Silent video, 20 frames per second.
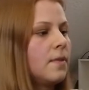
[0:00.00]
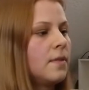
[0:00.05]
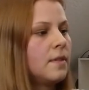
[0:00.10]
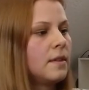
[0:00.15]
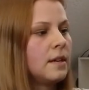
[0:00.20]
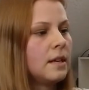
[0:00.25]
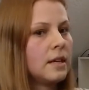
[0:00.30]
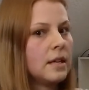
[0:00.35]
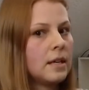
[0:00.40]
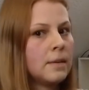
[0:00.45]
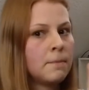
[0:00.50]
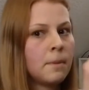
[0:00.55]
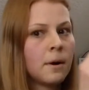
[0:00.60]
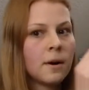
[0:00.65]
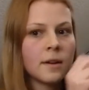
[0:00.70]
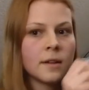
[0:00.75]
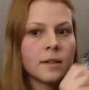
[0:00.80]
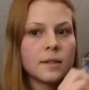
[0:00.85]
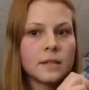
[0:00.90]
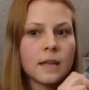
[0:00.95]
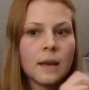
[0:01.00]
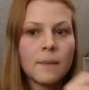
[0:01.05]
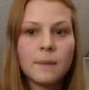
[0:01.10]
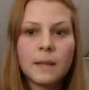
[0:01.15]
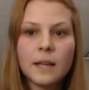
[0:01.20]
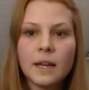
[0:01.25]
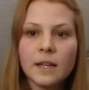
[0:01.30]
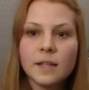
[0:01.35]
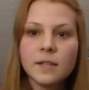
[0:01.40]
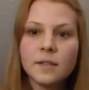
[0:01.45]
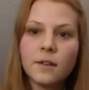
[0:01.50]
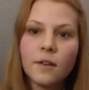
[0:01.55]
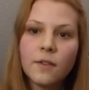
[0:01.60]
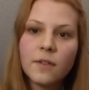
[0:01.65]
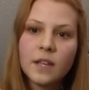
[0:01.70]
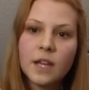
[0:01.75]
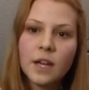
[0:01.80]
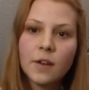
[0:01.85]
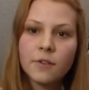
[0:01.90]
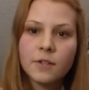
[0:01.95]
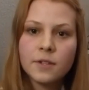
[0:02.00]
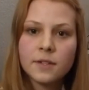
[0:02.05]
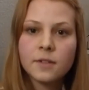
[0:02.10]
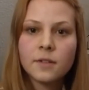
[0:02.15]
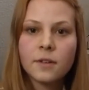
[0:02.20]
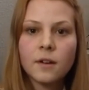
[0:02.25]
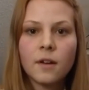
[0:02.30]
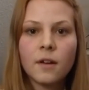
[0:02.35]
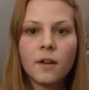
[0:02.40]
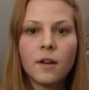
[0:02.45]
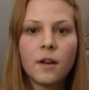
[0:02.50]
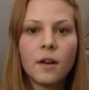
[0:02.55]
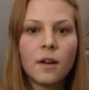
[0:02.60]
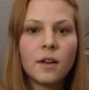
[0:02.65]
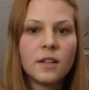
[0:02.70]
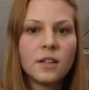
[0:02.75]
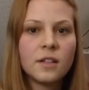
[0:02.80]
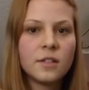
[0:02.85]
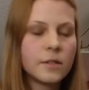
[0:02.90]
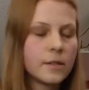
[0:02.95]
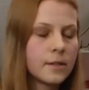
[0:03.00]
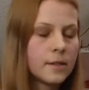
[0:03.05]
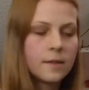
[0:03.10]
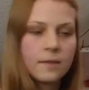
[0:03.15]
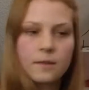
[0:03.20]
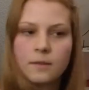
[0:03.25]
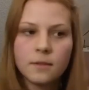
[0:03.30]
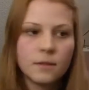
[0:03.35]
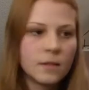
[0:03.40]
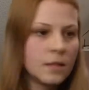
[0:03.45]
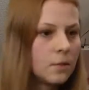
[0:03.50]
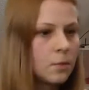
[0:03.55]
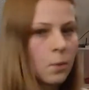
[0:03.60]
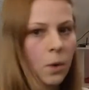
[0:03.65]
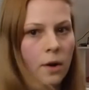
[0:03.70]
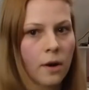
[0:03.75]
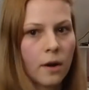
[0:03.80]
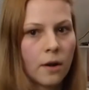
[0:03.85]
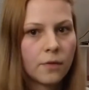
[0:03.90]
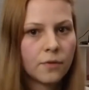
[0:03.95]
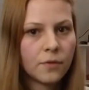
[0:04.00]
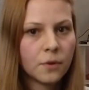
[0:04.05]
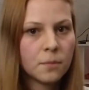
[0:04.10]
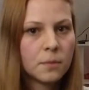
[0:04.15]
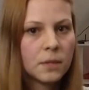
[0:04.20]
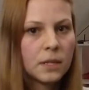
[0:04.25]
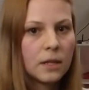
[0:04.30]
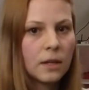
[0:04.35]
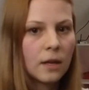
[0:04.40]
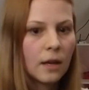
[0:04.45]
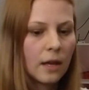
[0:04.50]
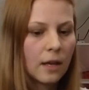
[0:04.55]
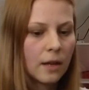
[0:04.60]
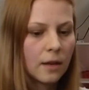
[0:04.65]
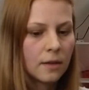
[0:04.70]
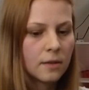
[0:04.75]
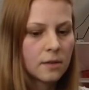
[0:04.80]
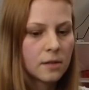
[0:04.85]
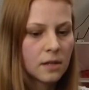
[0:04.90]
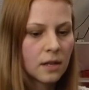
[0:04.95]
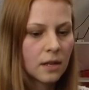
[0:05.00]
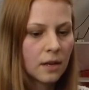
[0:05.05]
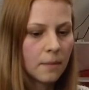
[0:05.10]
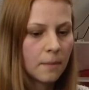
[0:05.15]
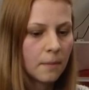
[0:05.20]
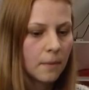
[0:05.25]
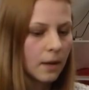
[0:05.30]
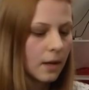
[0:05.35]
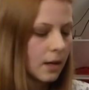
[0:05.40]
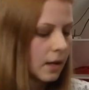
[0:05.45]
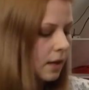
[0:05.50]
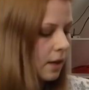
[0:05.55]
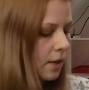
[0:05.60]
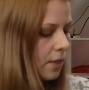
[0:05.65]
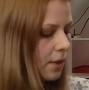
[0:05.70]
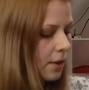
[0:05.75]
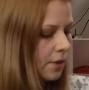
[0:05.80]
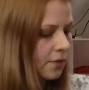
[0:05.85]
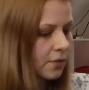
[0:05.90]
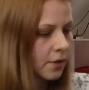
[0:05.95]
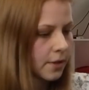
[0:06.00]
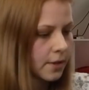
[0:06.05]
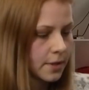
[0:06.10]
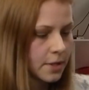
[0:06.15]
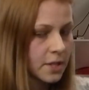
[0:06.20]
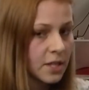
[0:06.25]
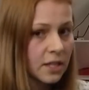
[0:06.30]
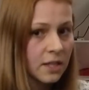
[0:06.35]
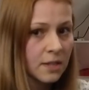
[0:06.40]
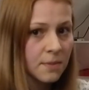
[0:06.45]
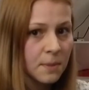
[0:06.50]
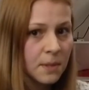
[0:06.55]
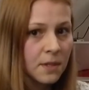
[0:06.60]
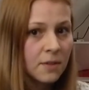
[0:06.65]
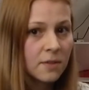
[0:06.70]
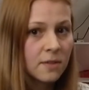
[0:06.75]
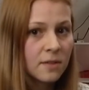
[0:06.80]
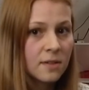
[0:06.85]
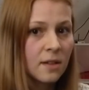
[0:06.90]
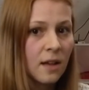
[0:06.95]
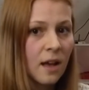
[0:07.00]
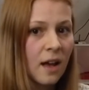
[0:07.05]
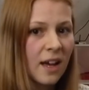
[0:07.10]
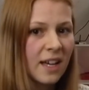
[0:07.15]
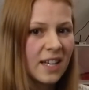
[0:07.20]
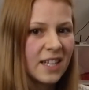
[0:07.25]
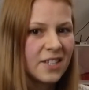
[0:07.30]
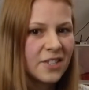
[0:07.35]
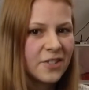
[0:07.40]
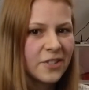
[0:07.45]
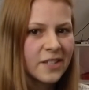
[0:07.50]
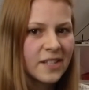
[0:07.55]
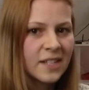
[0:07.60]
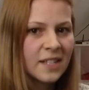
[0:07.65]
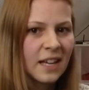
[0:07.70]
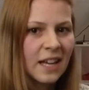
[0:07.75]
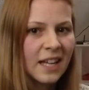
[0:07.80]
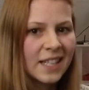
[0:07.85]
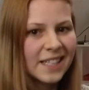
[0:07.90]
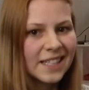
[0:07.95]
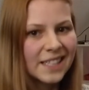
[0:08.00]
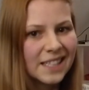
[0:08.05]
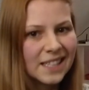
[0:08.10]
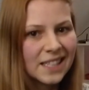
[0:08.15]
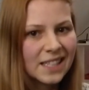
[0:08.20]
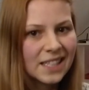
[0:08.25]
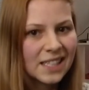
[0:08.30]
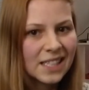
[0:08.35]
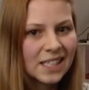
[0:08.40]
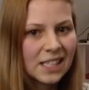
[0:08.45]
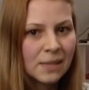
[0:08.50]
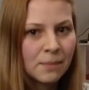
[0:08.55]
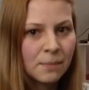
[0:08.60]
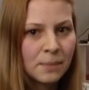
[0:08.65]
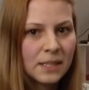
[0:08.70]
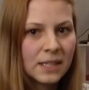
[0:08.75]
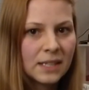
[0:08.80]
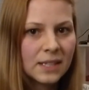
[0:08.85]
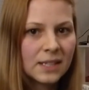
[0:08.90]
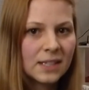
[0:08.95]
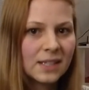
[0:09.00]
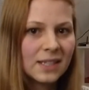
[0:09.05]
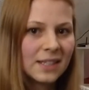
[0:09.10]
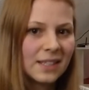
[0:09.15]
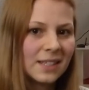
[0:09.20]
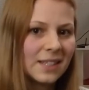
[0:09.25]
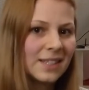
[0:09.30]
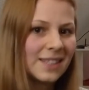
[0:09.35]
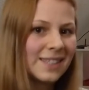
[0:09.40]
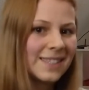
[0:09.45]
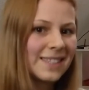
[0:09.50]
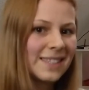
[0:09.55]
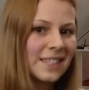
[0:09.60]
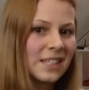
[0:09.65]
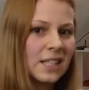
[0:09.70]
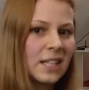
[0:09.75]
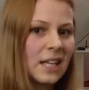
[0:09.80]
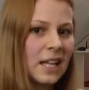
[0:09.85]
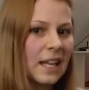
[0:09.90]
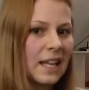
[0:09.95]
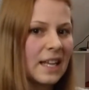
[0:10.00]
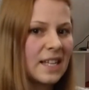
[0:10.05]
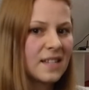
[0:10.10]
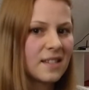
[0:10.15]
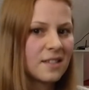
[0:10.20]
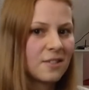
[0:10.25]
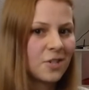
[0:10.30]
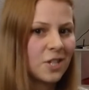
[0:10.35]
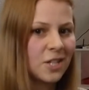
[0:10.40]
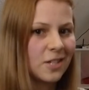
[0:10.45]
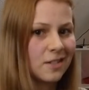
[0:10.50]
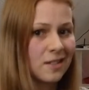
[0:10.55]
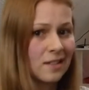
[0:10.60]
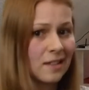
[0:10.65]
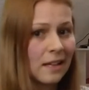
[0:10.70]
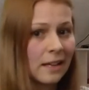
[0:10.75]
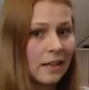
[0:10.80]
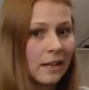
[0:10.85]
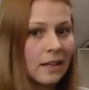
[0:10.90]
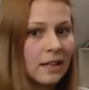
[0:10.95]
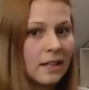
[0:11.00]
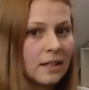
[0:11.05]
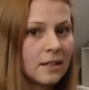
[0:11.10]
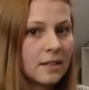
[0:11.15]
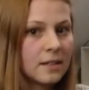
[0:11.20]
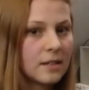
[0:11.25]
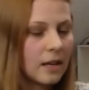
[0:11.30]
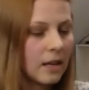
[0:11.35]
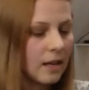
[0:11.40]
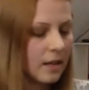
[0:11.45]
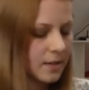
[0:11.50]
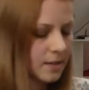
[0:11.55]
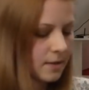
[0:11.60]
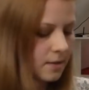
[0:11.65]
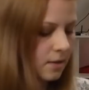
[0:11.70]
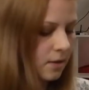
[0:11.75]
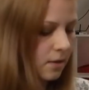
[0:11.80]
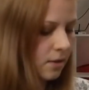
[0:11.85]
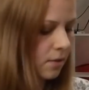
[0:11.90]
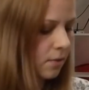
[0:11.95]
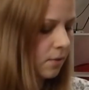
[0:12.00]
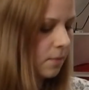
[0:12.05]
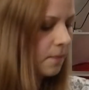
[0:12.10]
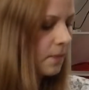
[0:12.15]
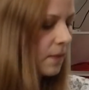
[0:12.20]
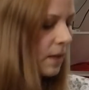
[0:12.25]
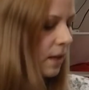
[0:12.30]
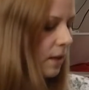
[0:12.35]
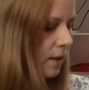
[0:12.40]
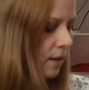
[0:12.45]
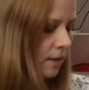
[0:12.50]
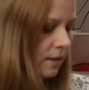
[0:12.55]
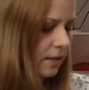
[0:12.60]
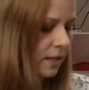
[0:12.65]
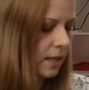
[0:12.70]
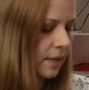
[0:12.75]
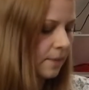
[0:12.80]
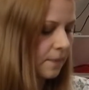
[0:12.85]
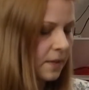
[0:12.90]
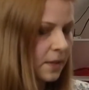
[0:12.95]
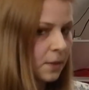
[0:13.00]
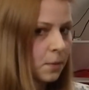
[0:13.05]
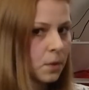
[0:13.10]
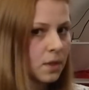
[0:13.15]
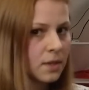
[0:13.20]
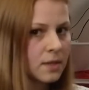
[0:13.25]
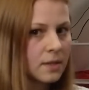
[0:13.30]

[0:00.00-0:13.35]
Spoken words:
the pockets are placed on the Aran skirt, it just didn't work out for me, and not for the jeans, because I just had a little bit less jeans than I needed. So yeah, it